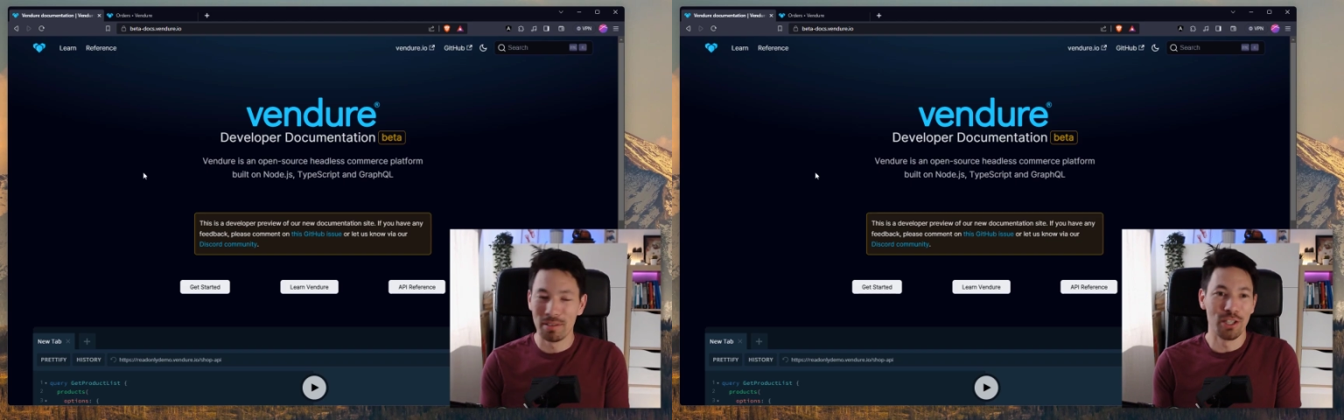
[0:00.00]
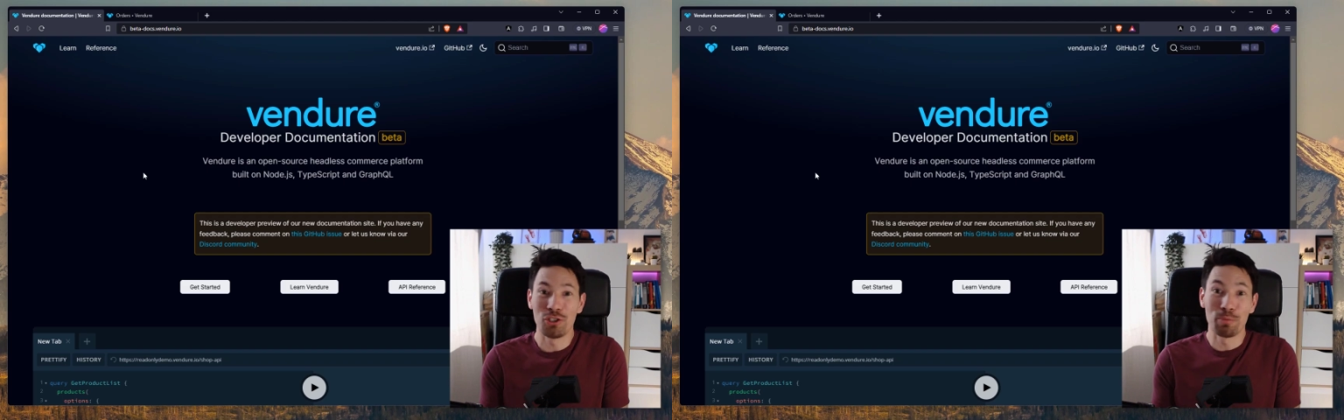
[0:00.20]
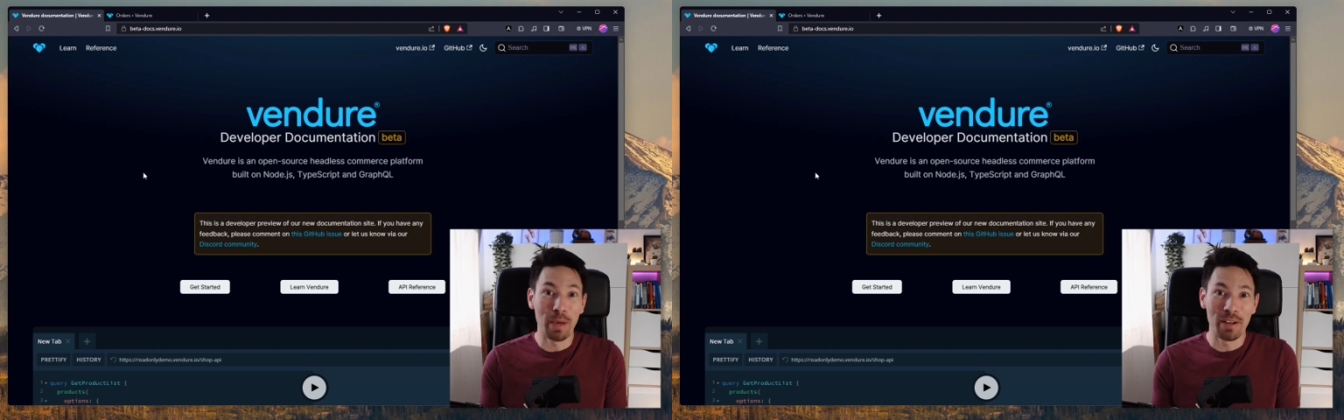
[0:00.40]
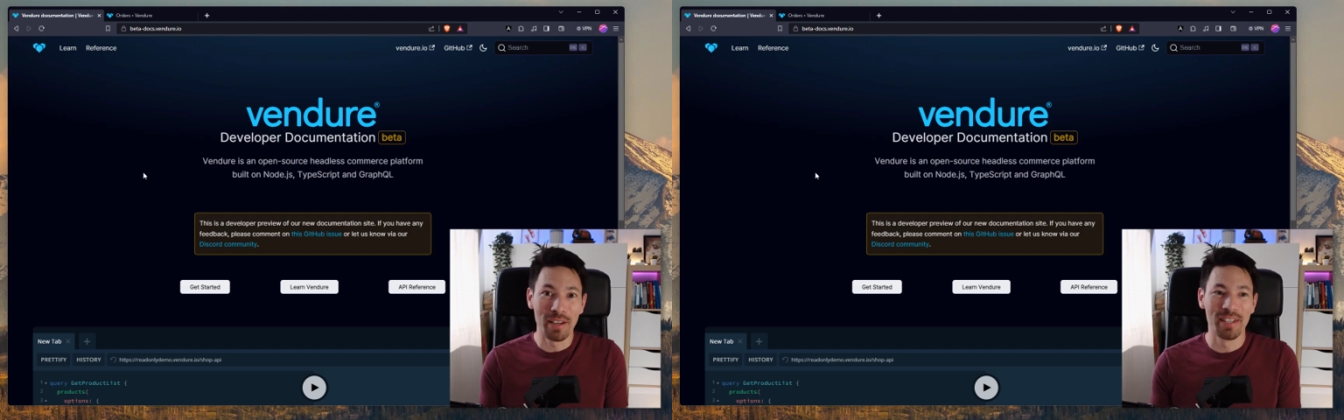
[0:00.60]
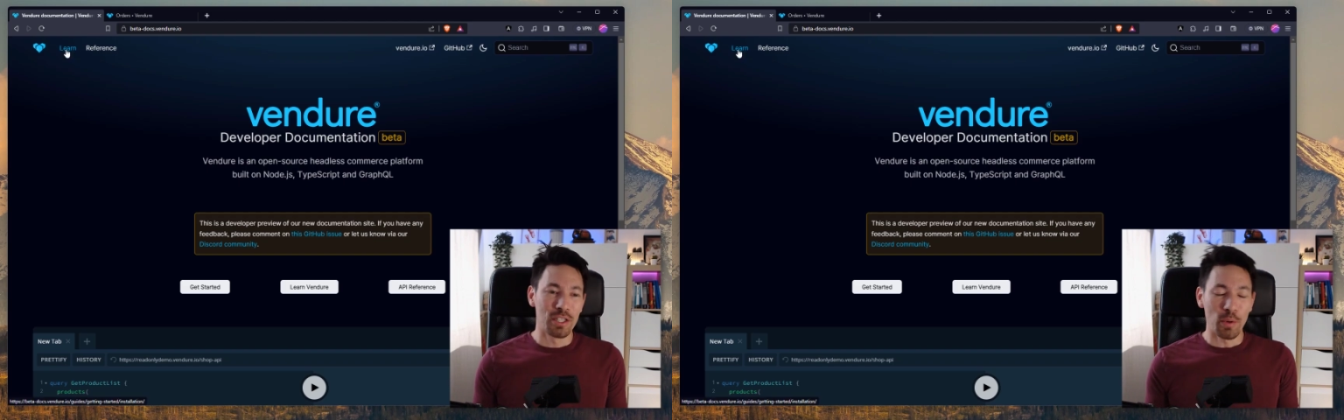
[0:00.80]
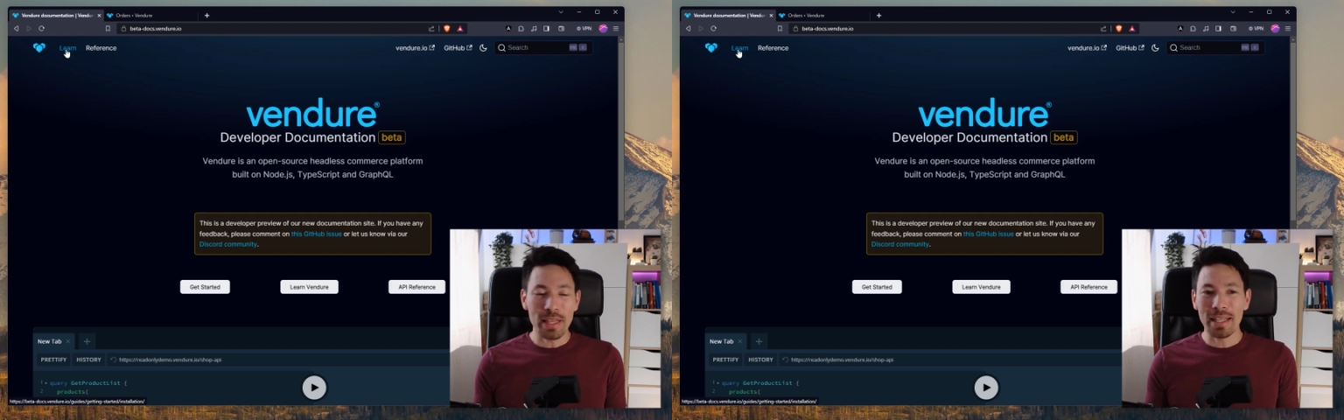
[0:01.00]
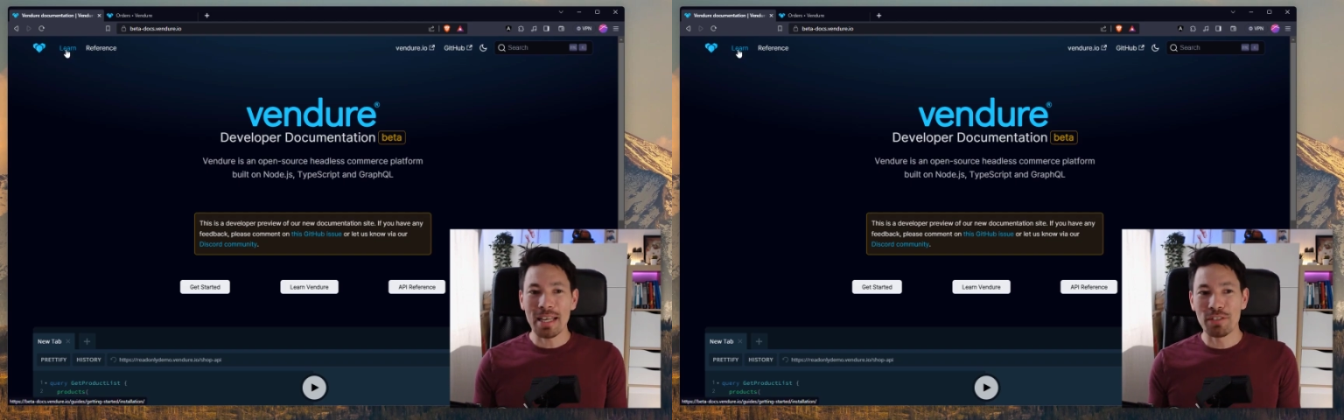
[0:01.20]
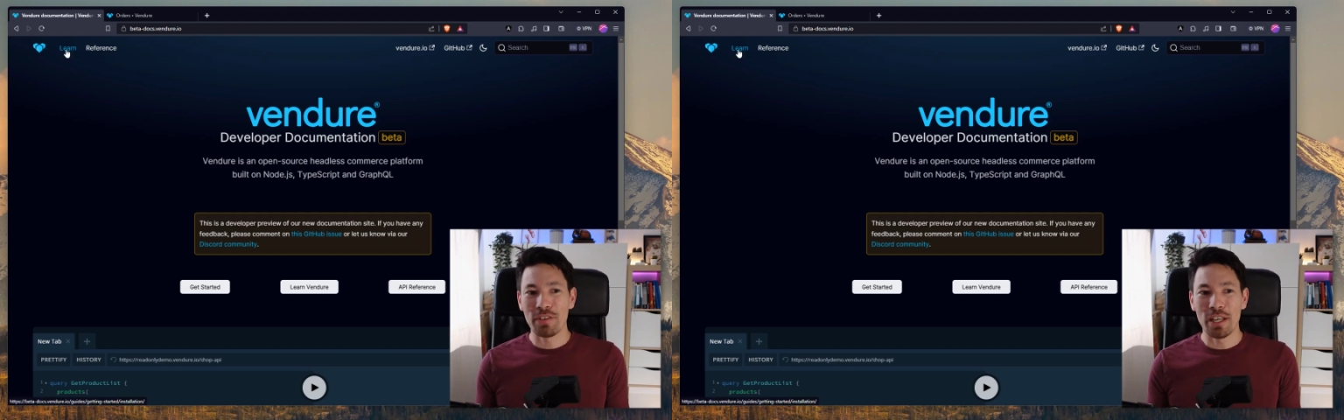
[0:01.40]
It's just better. So in the
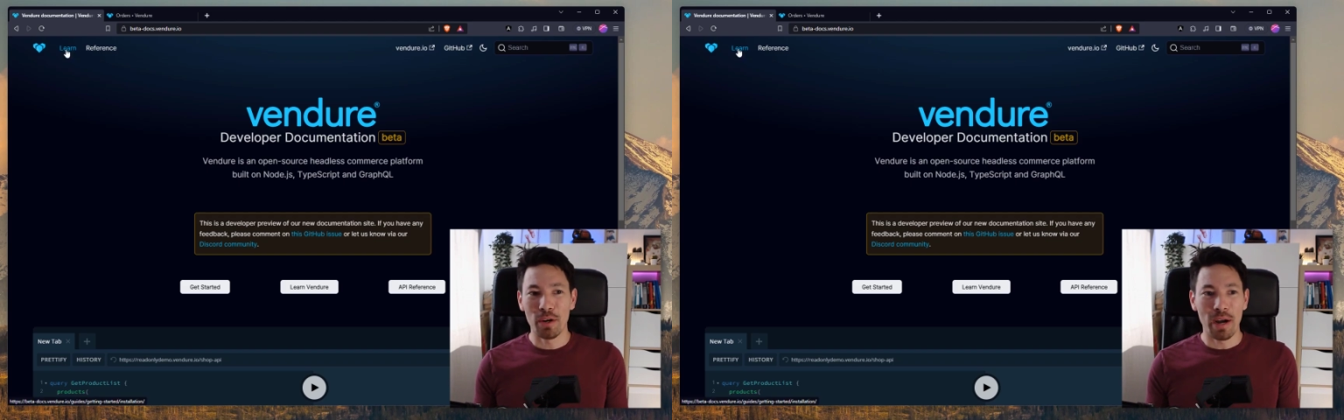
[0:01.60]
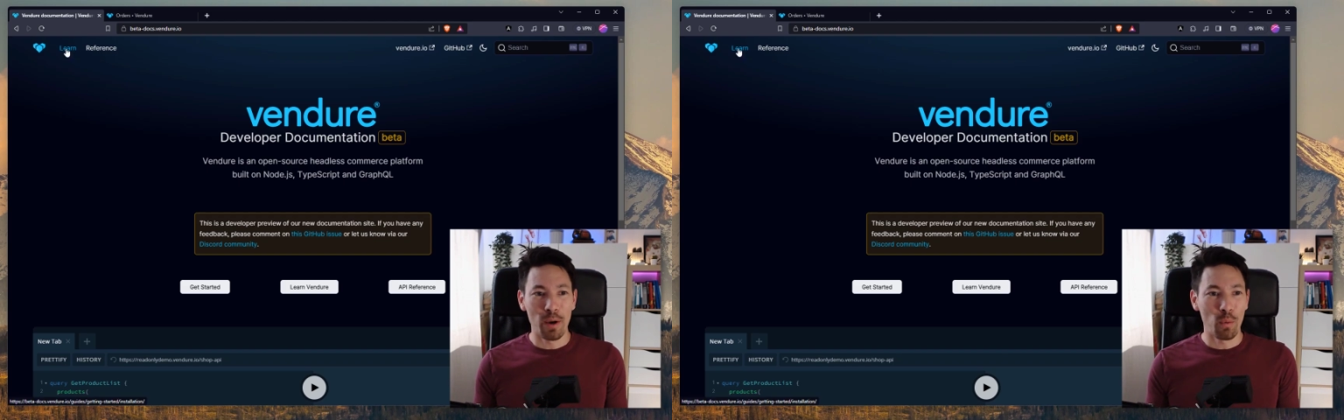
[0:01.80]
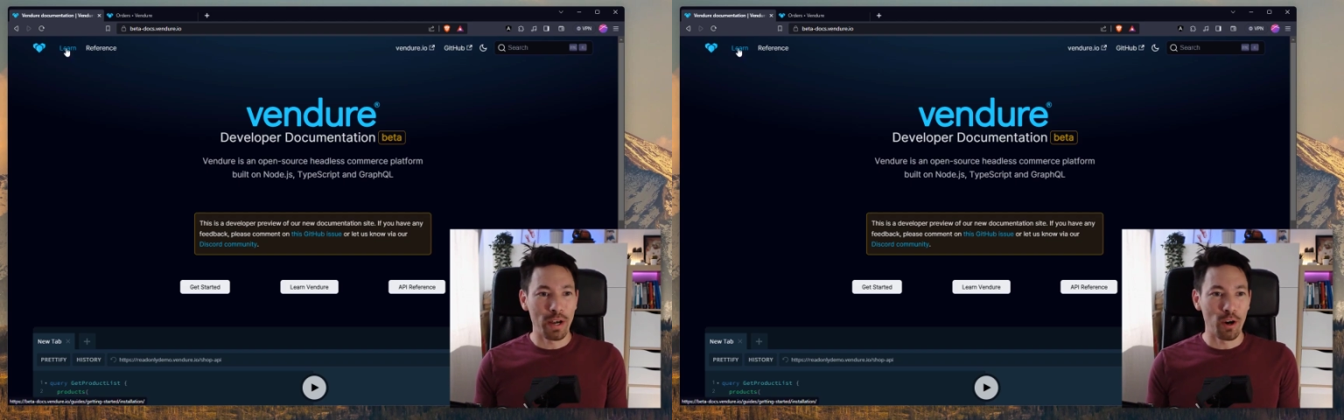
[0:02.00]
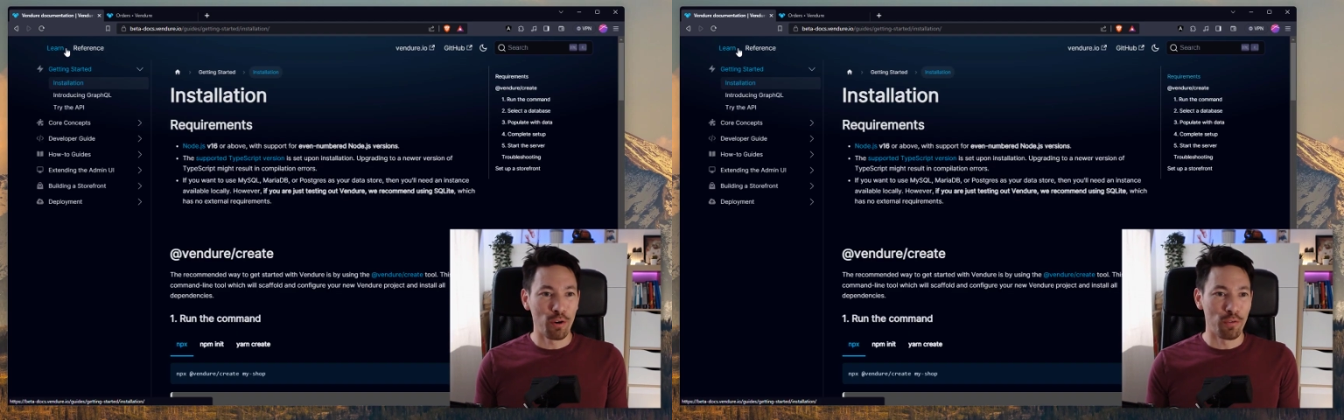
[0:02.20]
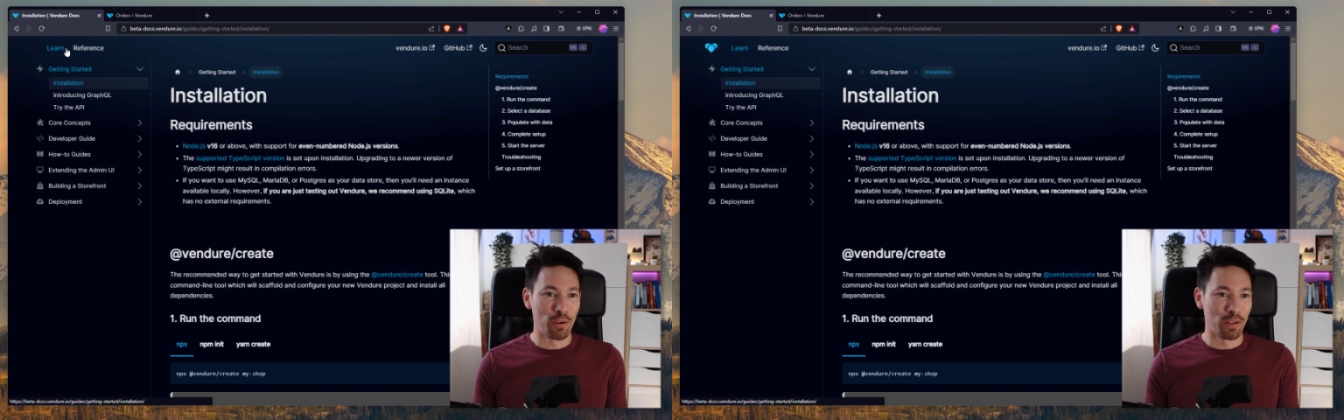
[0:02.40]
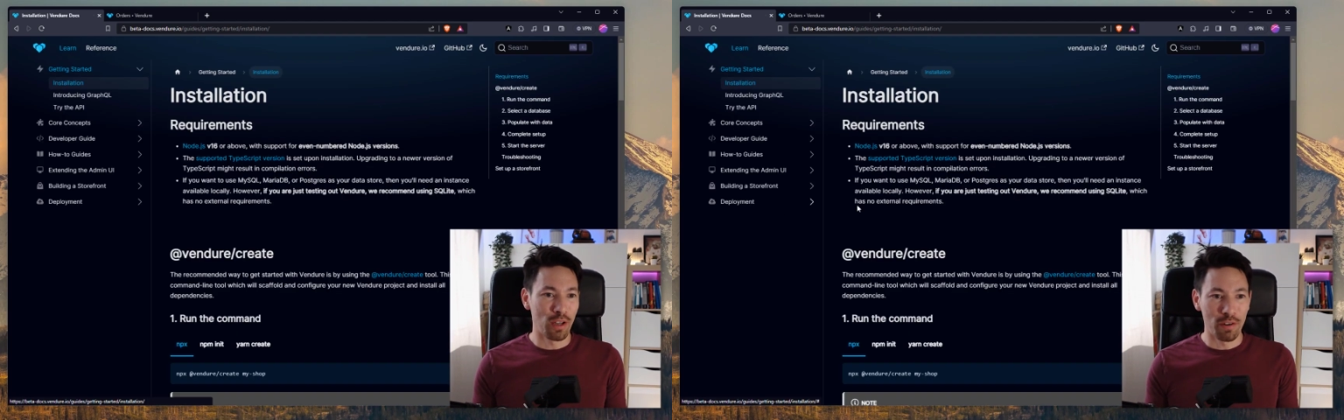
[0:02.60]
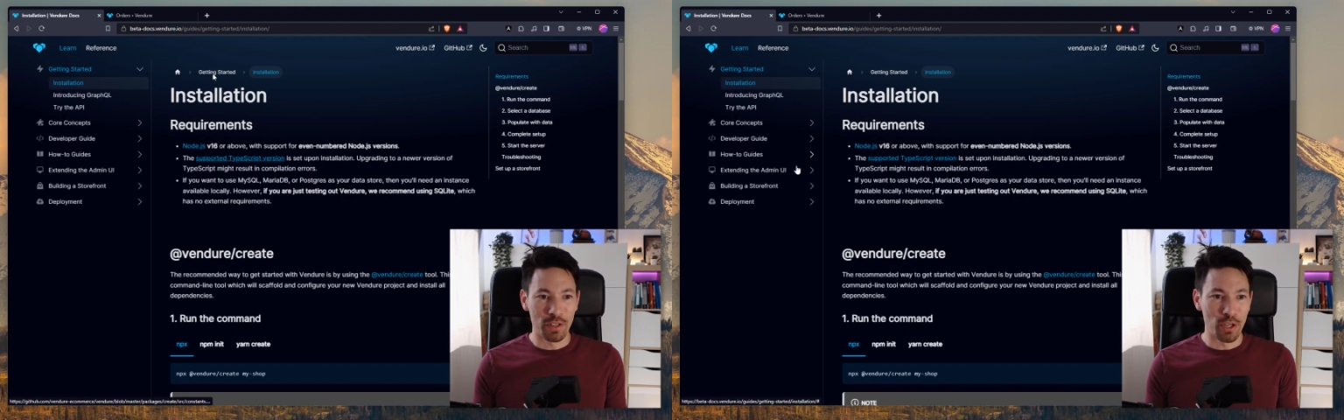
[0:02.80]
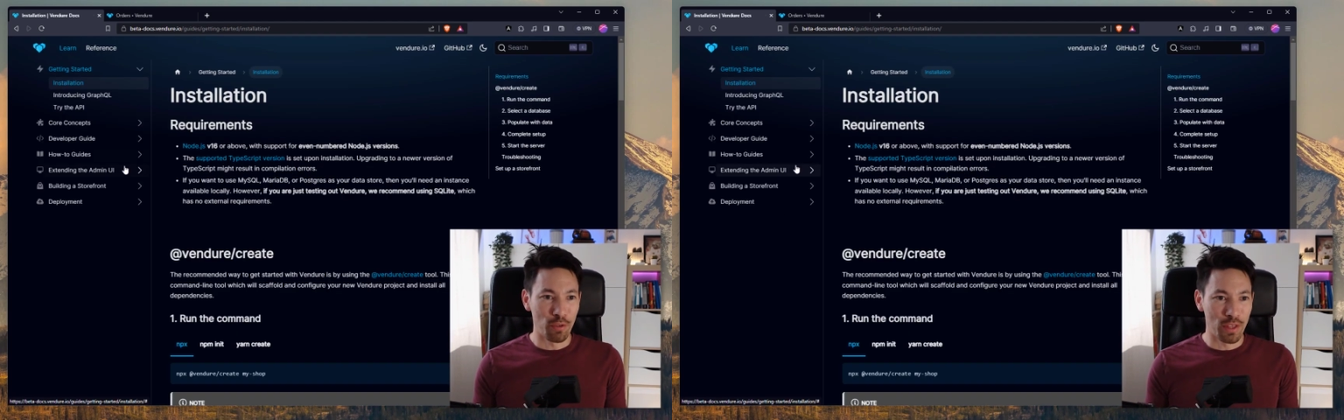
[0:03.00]
last video, I went over a lot of
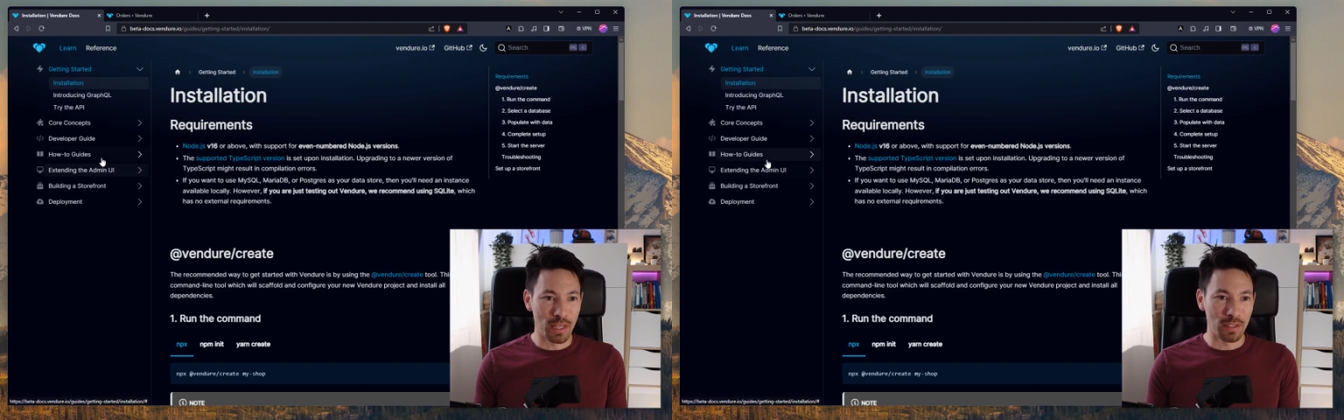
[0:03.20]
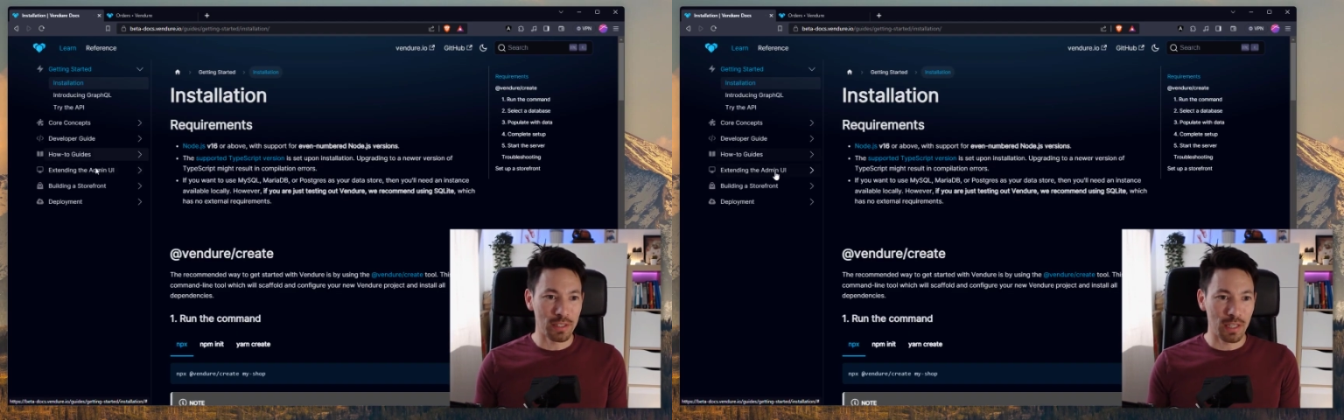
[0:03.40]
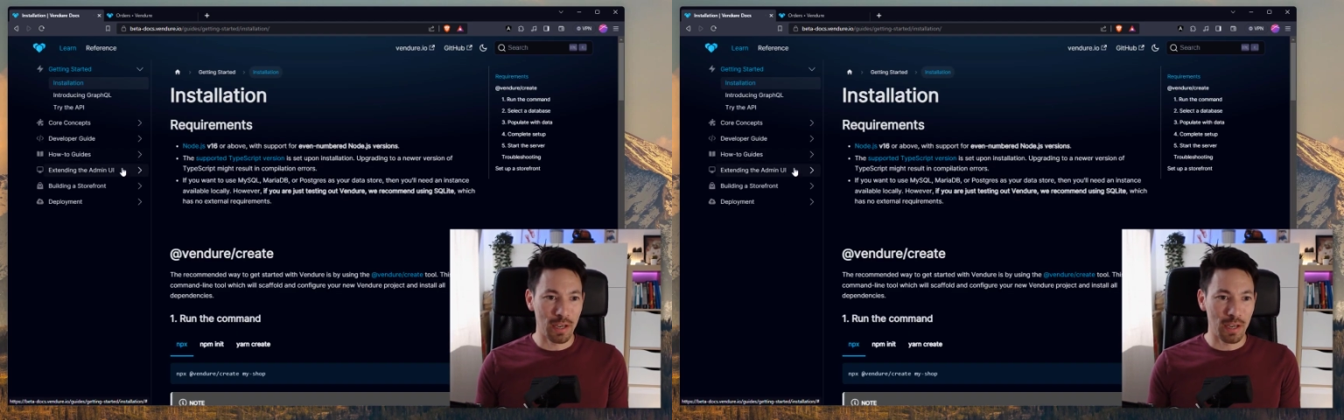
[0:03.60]
the new things.